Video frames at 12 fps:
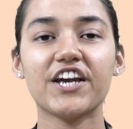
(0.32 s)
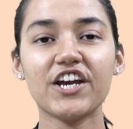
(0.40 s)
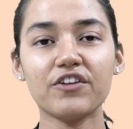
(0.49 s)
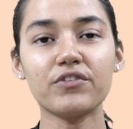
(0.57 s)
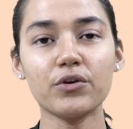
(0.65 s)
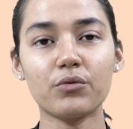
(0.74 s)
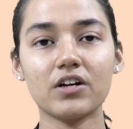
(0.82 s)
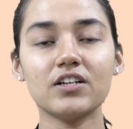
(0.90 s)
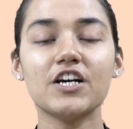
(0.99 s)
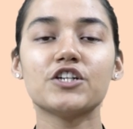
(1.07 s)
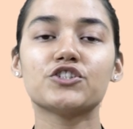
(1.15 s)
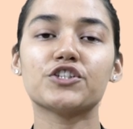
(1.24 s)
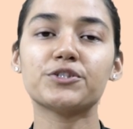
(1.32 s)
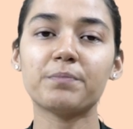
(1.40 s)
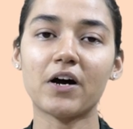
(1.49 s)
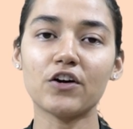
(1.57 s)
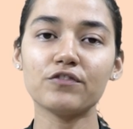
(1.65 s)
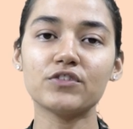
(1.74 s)
Hey everyone, so as
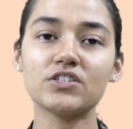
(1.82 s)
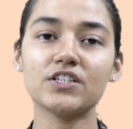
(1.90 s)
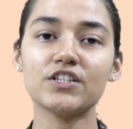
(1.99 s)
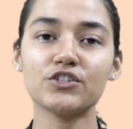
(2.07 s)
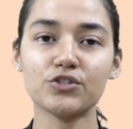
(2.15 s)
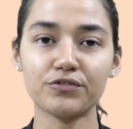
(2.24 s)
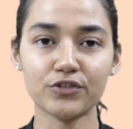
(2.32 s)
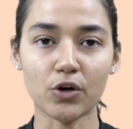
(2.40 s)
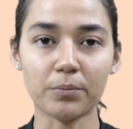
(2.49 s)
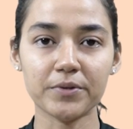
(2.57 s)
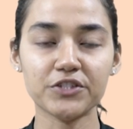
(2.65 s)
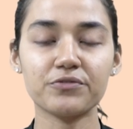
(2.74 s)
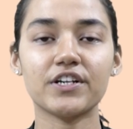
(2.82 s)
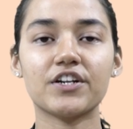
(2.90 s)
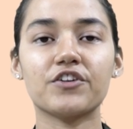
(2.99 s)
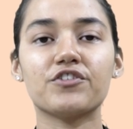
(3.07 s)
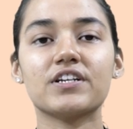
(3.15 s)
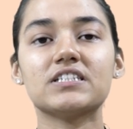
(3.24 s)
part of the series of topics we
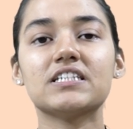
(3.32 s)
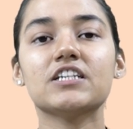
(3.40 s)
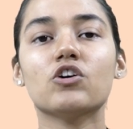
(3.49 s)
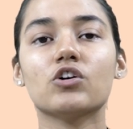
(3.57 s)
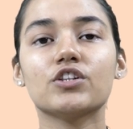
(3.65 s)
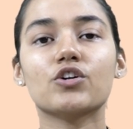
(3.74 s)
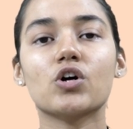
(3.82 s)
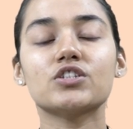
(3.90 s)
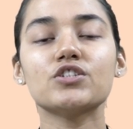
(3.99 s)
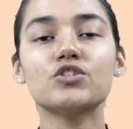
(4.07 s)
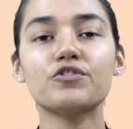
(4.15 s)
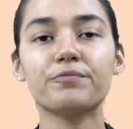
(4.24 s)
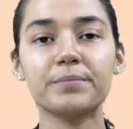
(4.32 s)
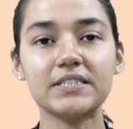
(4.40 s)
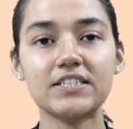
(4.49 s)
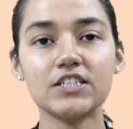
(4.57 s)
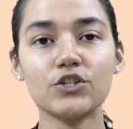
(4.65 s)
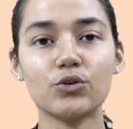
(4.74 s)
are addressing on the causes of
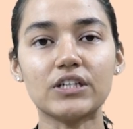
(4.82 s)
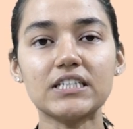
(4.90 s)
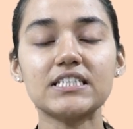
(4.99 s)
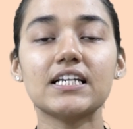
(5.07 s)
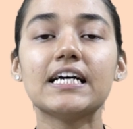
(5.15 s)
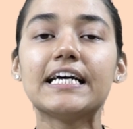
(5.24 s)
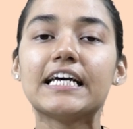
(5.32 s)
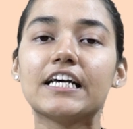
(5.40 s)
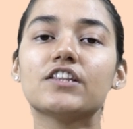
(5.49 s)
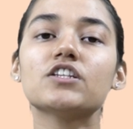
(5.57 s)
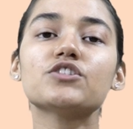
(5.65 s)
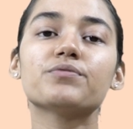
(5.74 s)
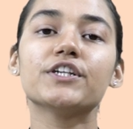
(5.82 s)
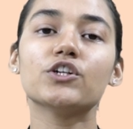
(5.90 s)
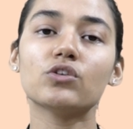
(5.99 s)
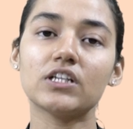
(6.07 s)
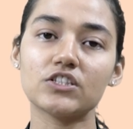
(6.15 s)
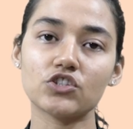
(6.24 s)
PCOS, in this
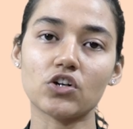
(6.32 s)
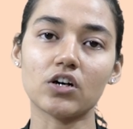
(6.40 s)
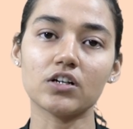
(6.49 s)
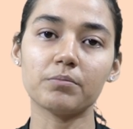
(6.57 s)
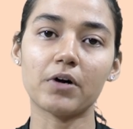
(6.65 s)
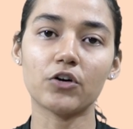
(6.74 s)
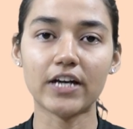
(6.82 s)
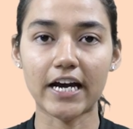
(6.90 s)
video let's talk about